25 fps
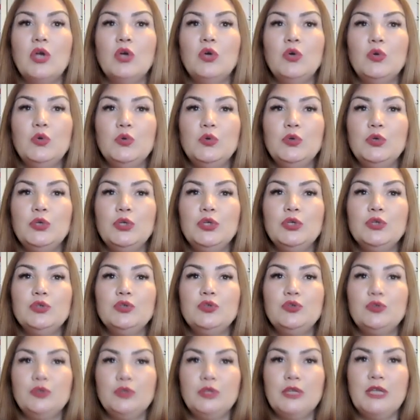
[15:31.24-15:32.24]
who you
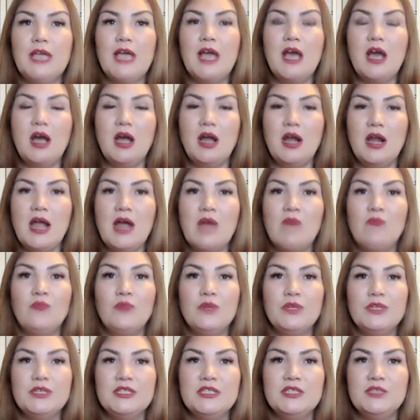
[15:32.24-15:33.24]
truly are and
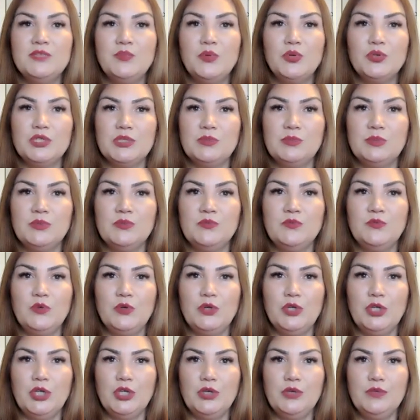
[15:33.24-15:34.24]
what is possible
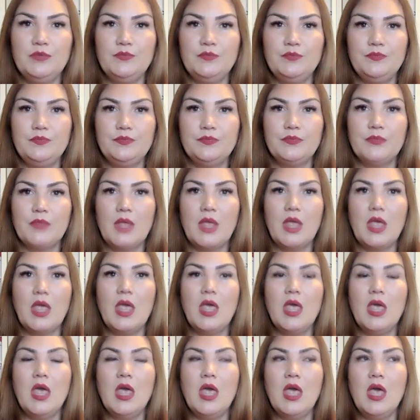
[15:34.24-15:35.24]
for you
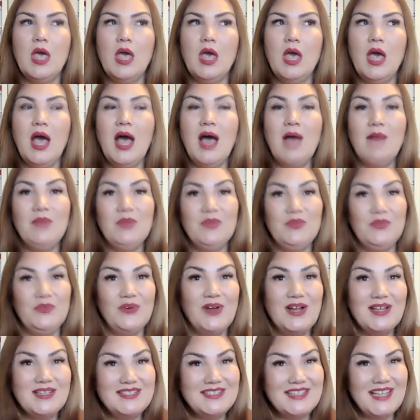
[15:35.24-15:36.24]
and before
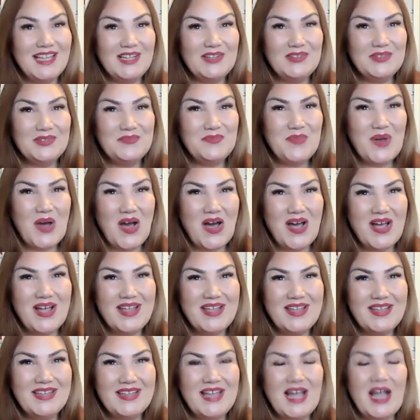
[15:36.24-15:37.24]
I say
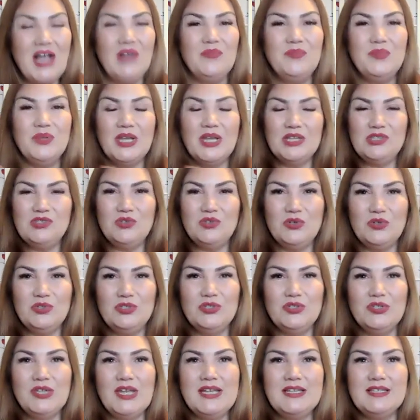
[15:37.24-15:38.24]
goodbye, I hope you enjoyed
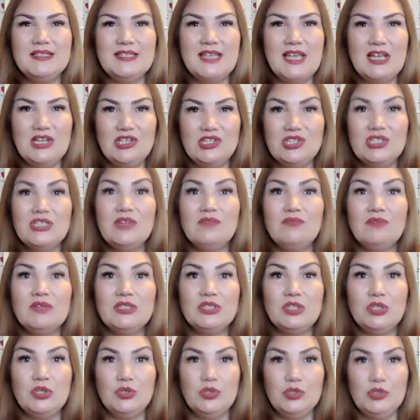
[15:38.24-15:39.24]
today's session. It
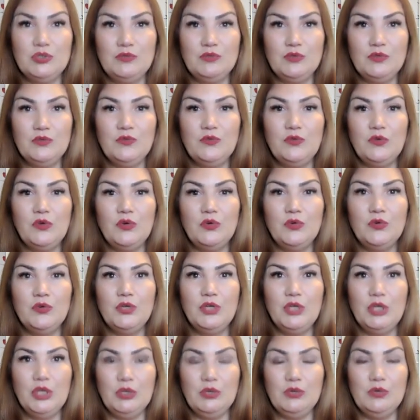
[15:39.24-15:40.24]
was useful for
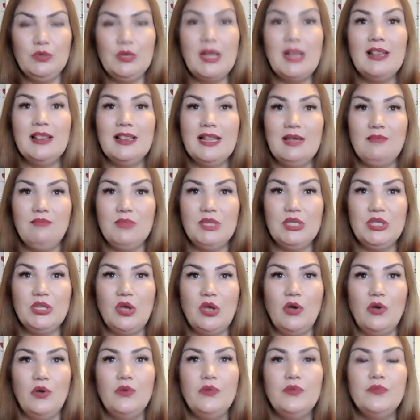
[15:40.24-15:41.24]
you and let me
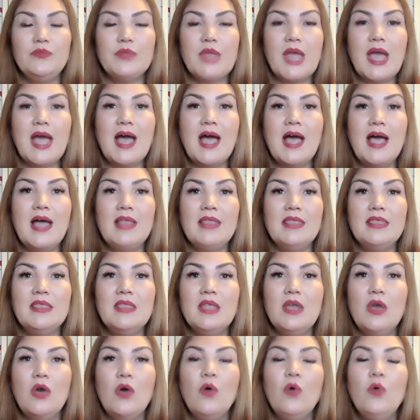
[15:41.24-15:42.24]
know. And
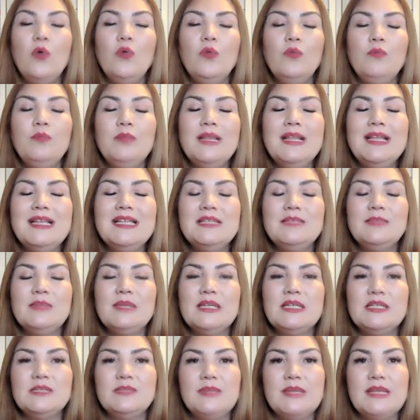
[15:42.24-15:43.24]
oh, please,
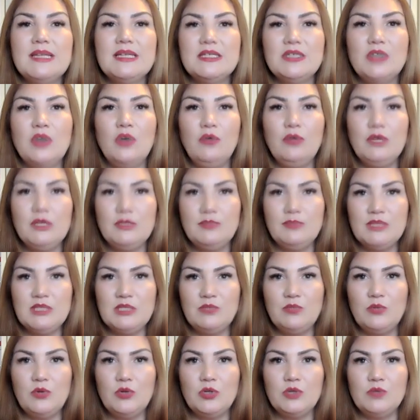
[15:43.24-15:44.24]
please, please always be
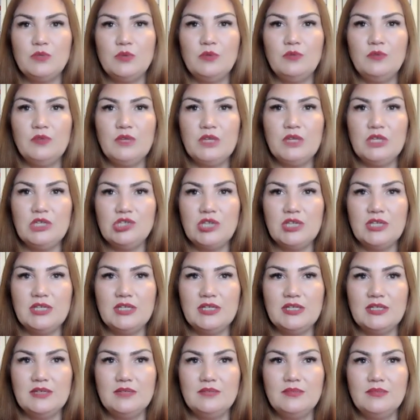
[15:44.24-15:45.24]
supportive of each other
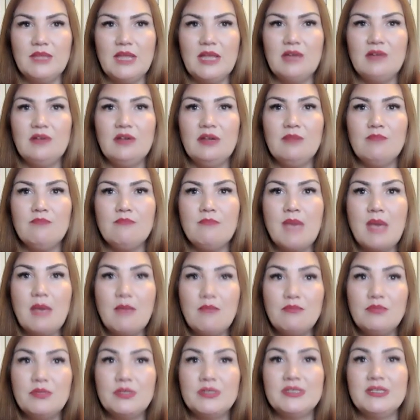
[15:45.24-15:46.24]
and
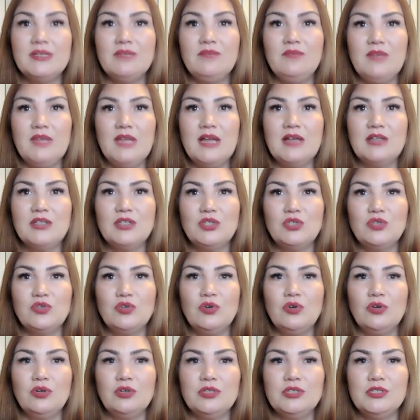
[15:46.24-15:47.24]
remember that we are
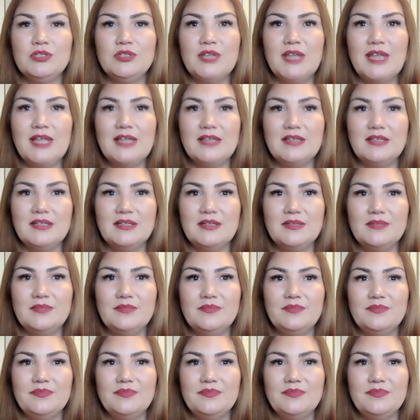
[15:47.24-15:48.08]
stronger together.